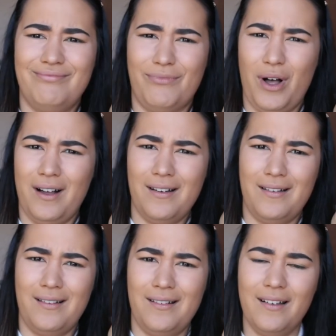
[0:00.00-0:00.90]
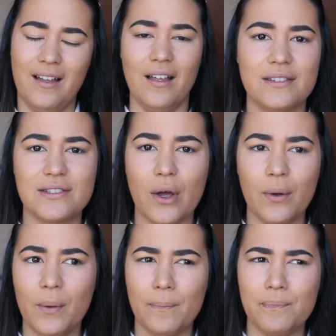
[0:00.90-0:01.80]
What?
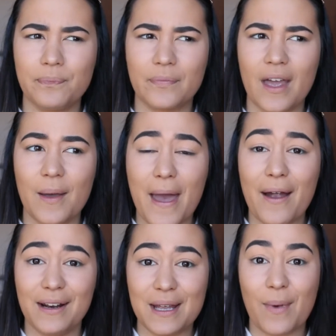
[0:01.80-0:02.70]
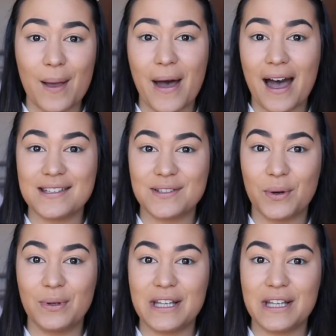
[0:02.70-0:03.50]
So apparently my parcel